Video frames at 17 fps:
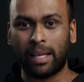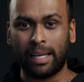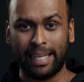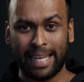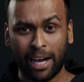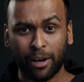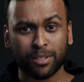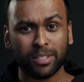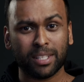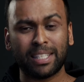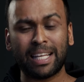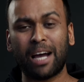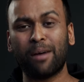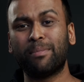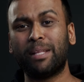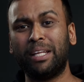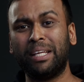Now is the
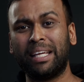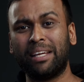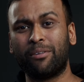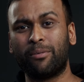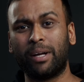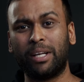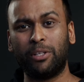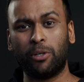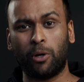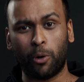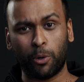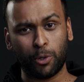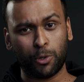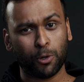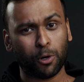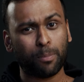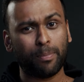time that you can run your
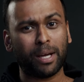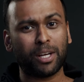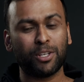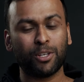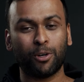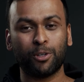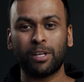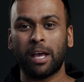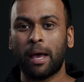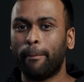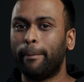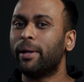own talkback shows